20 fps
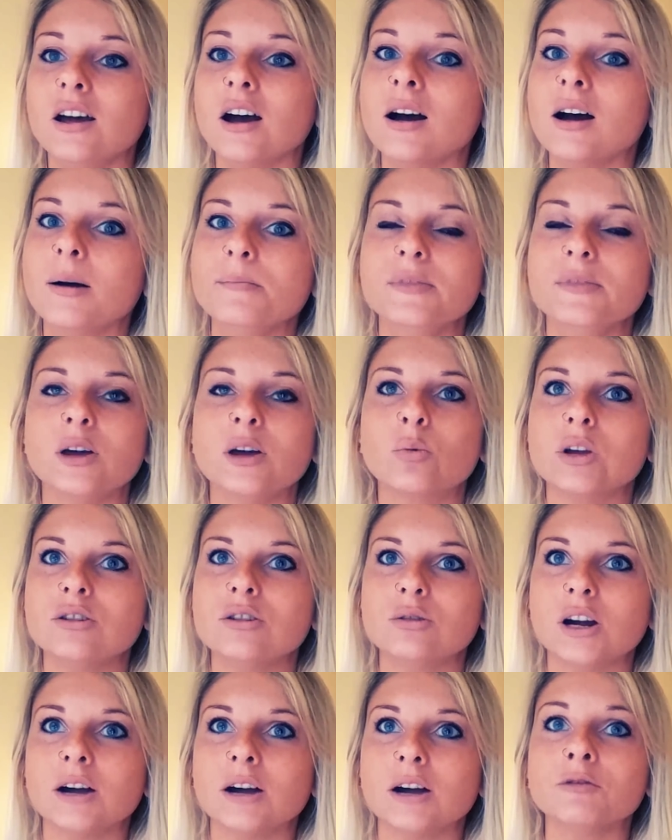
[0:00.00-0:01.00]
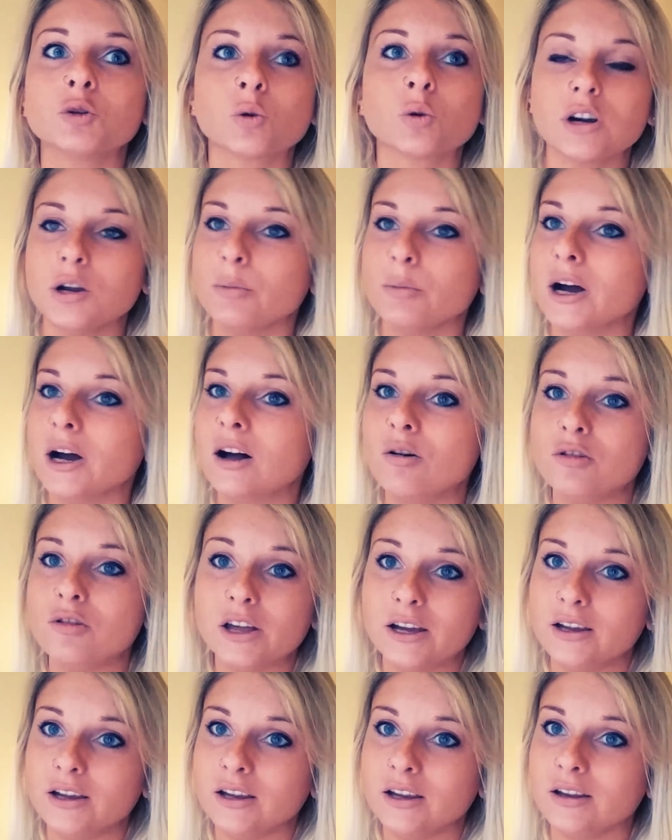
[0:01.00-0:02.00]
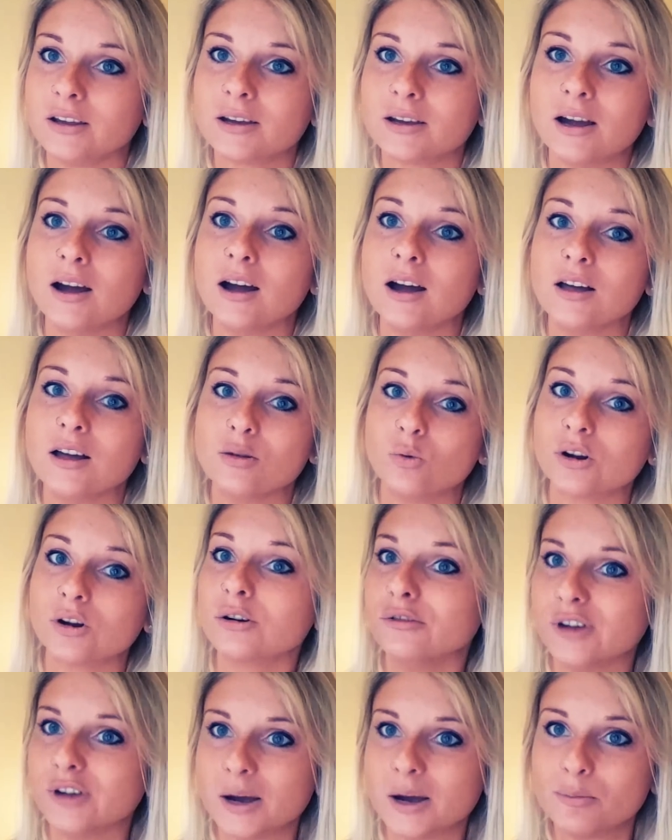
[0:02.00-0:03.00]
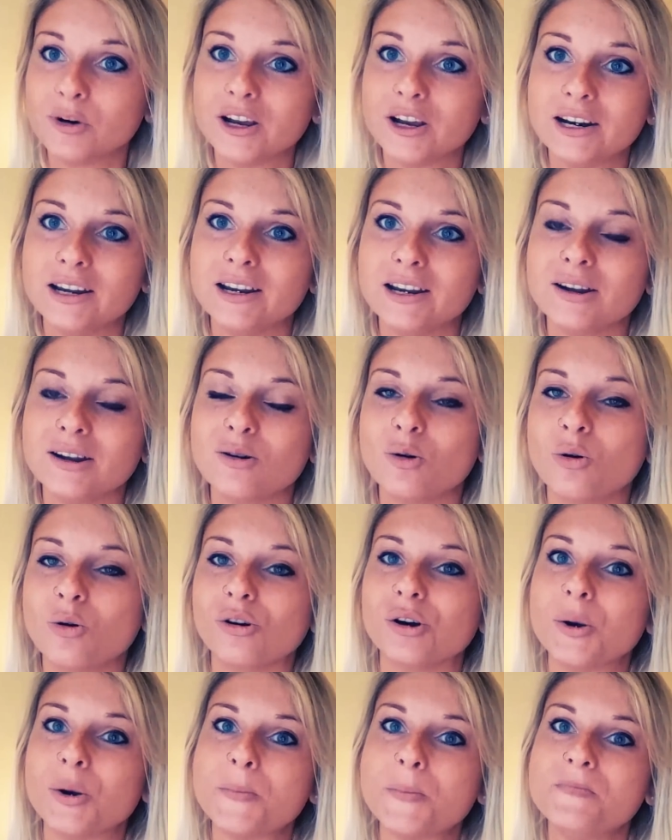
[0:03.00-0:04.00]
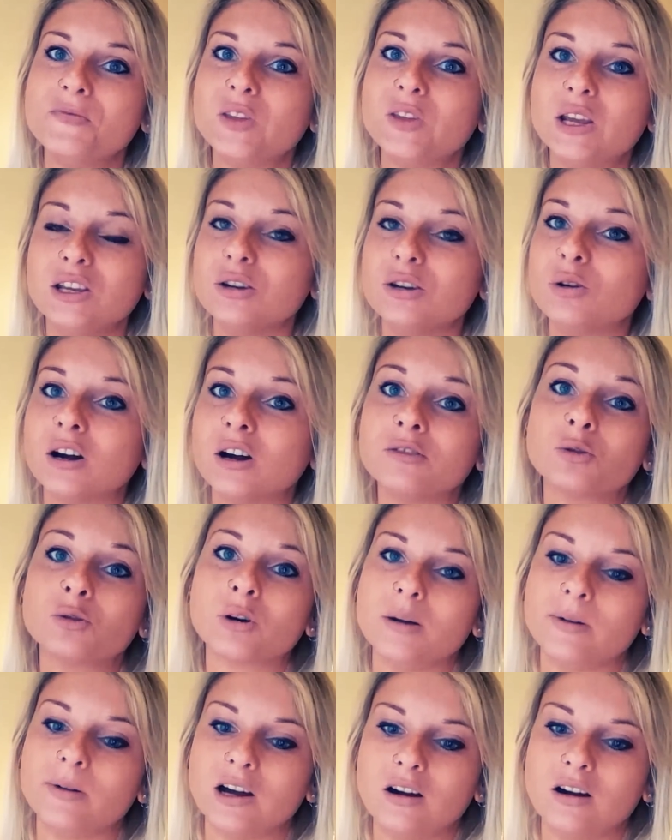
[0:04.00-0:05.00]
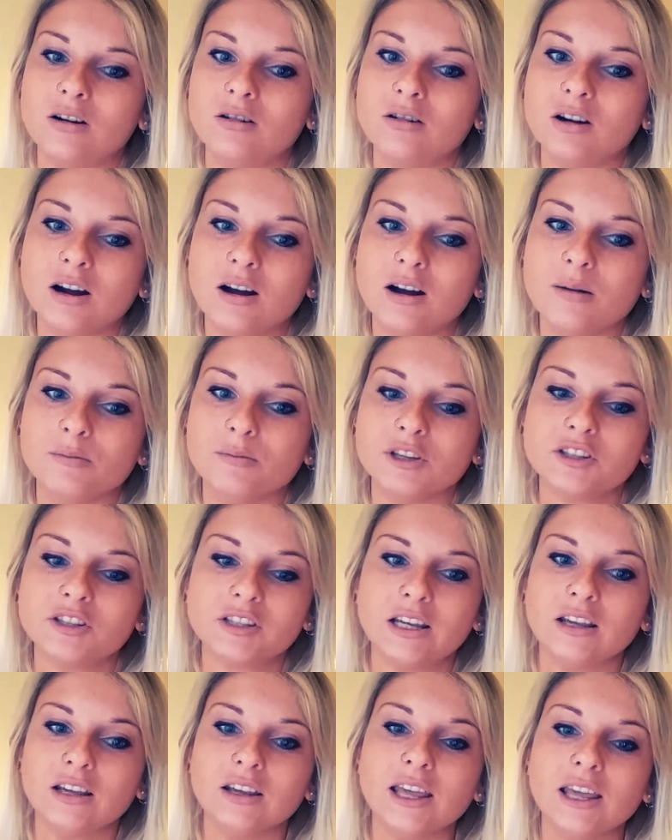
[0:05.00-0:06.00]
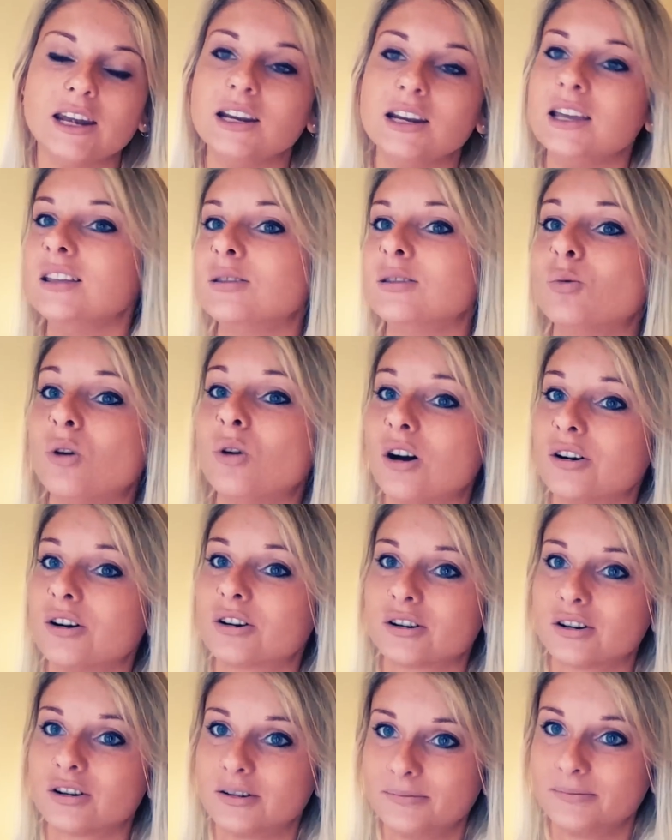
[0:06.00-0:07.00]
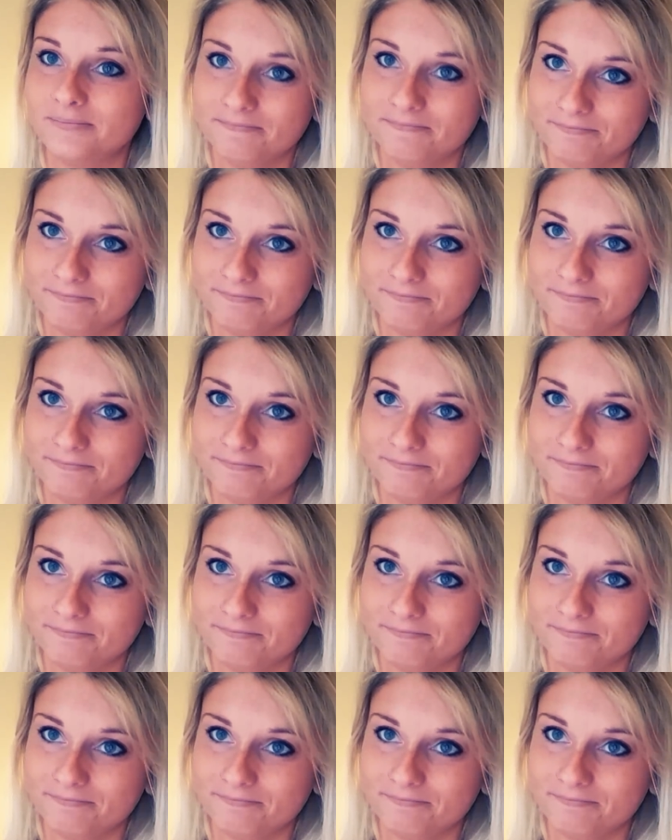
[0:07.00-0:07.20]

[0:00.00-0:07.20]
That way you don't have to worry about the water evaporating, or you don't have to worry about the sling getting in the water,